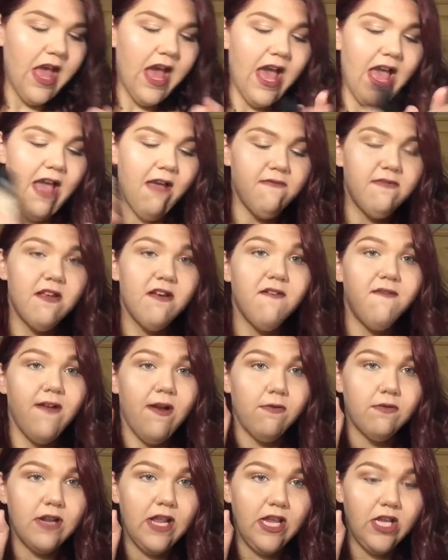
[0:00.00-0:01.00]
I have their
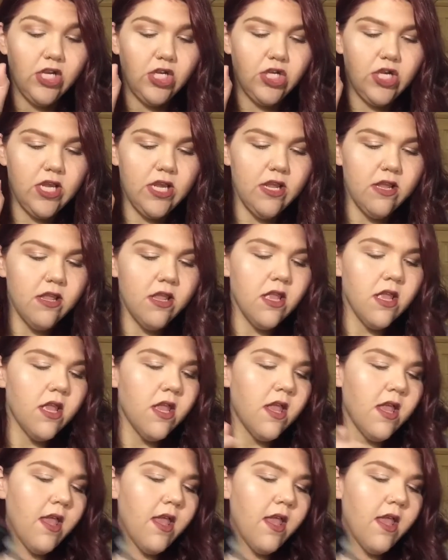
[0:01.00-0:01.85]
foundation,